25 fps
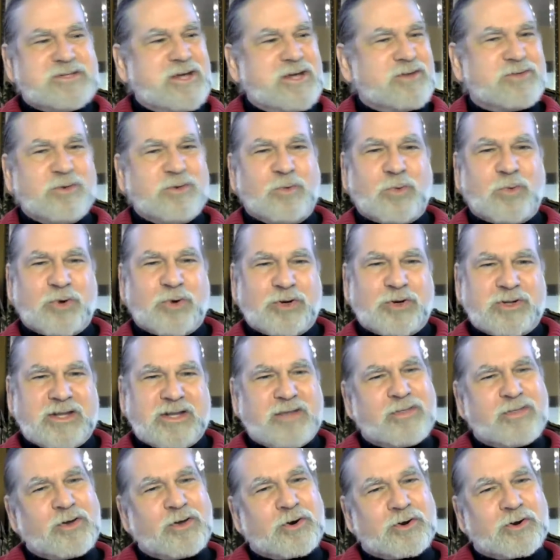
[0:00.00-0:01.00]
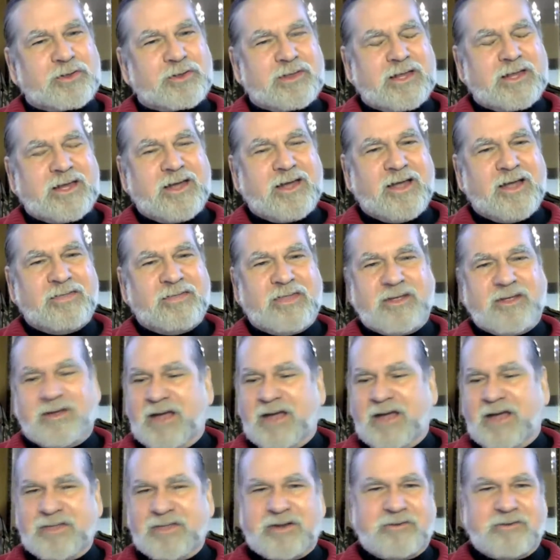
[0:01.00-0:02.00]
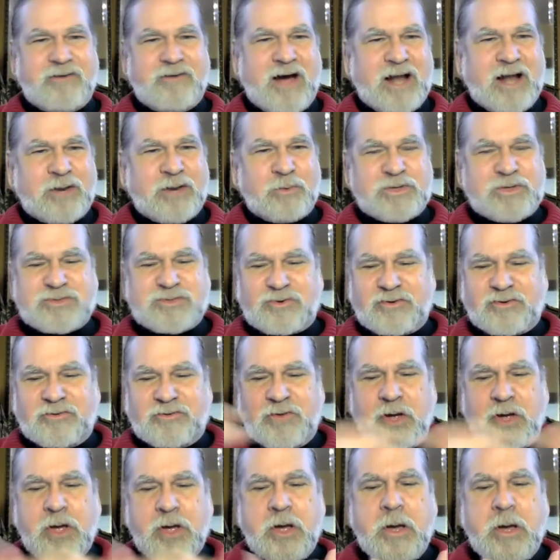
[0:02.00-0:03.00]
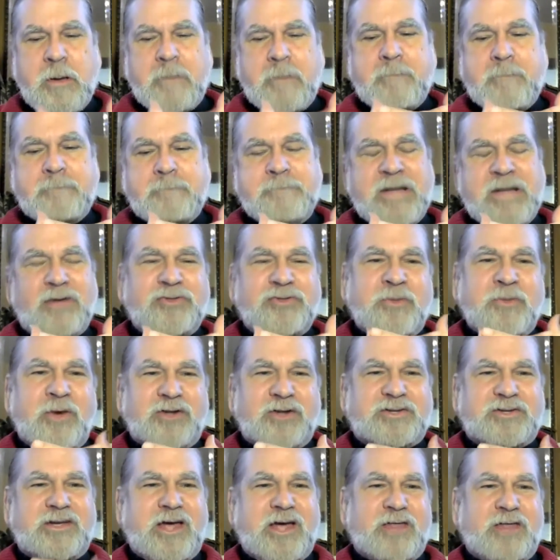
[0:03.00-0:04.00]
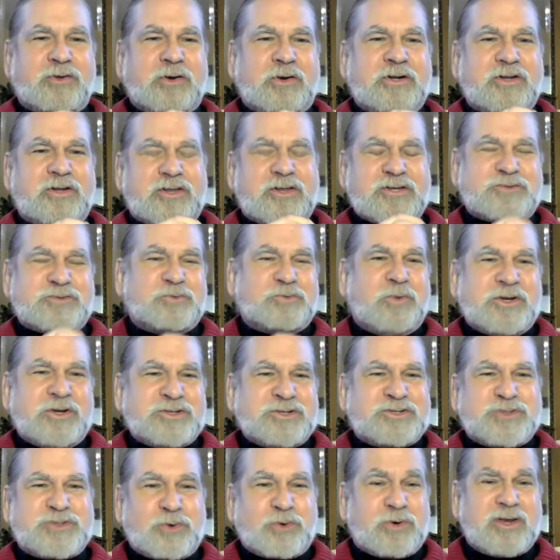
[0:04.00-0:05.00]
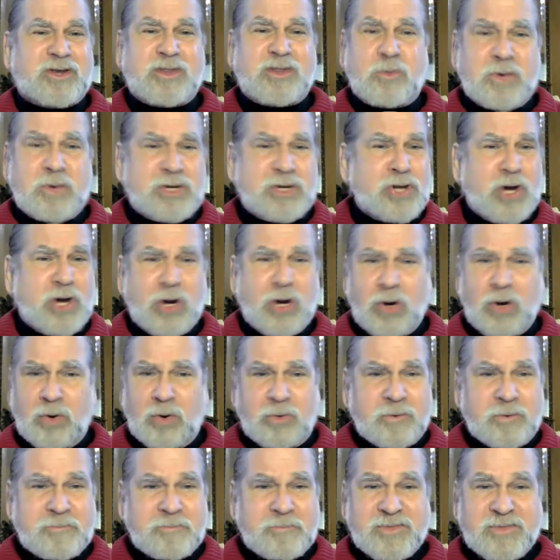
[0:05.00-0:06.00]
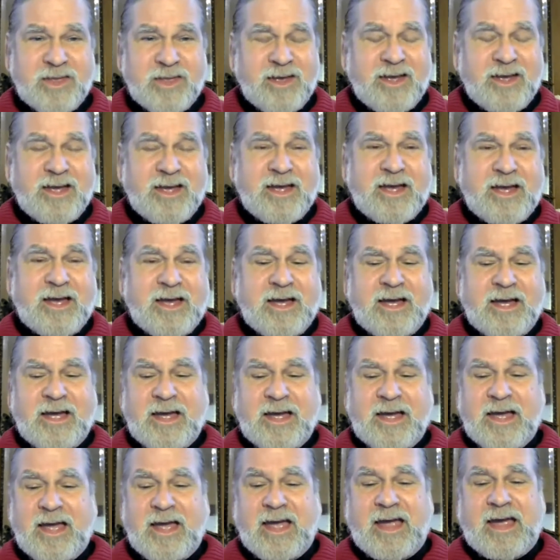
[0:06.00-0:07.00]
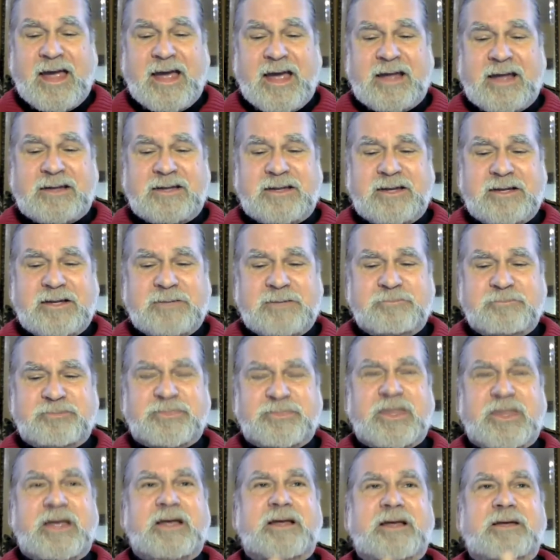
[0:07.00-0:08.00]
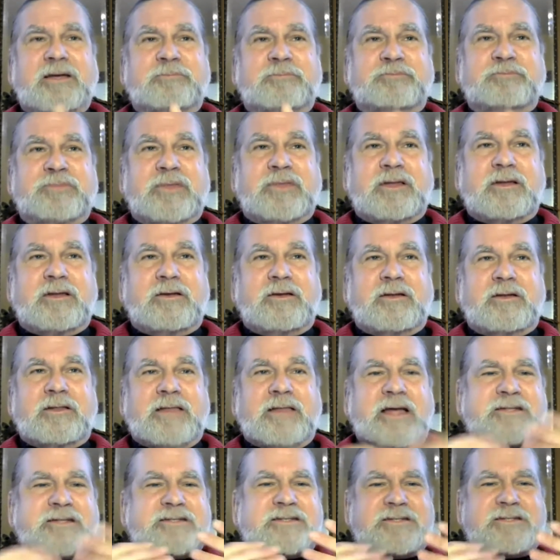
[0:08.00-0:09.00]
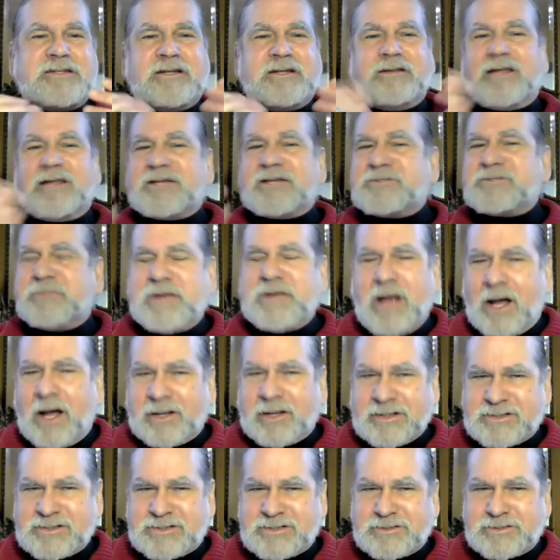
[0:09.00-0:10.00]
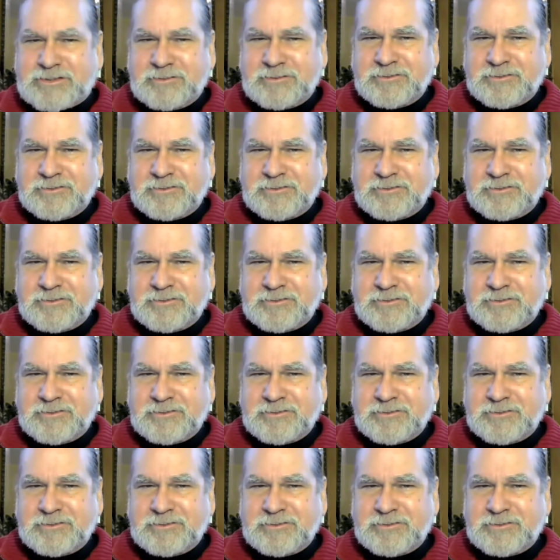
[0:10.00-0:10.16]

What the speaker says: the worldly, the earthly, and the divine, and we sort of meld them all together into this one story that we know. And let's be honest,